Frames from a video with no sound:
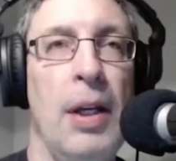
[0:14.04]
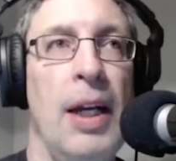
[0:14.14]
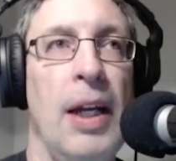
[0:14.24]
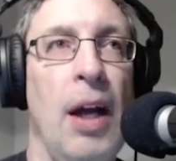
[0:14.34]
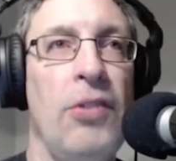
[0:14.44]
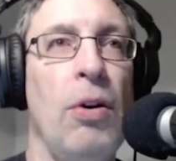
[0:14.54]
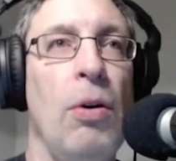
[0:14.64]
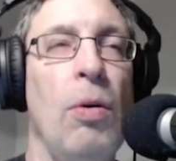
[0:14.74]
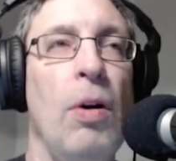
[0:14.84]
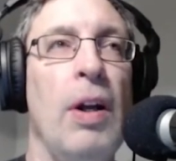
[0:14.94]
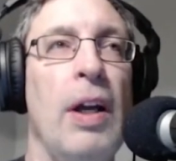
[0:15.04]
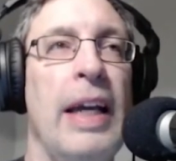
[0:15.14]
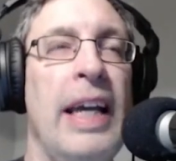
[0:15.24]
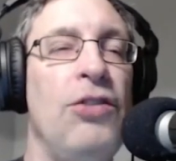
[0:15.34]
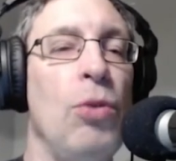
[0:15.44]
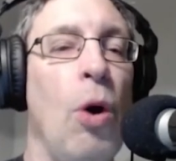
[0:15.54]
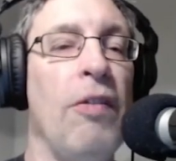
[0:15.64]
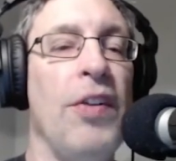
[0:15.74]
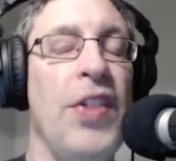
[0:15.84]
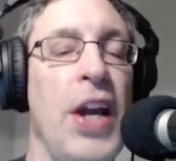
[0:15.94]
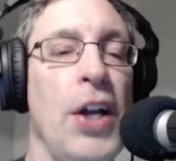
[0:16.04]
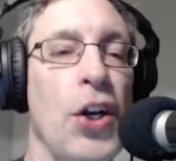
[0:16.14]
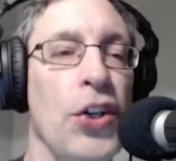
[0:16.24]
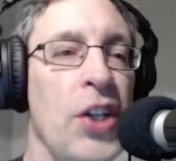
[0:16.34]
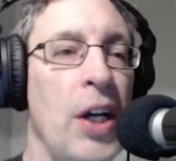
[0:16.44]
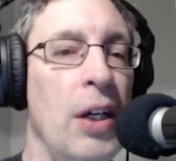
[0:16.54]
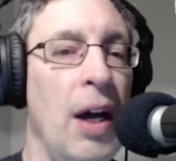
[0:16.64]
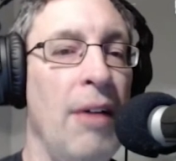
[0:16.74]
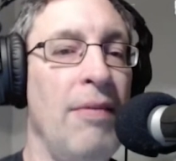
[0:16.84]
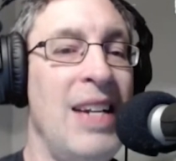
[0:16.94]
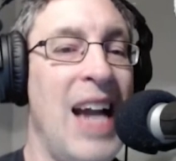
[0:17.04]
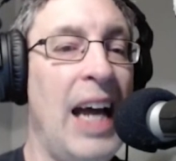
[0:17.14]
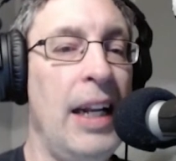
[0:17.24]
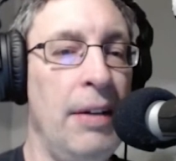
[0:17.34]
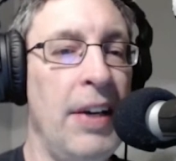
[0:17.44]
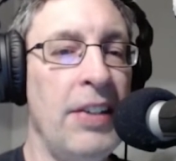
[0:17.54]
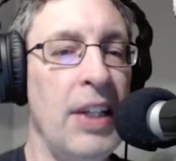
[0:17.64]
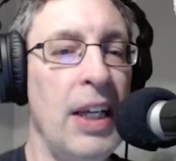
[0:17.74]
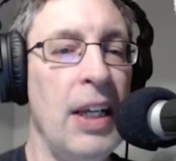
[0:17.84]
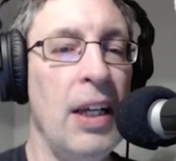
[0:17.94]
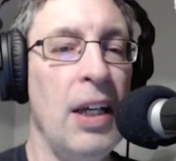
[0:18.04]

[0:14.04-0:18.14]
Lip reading: It also gets you over the inertia of not investing.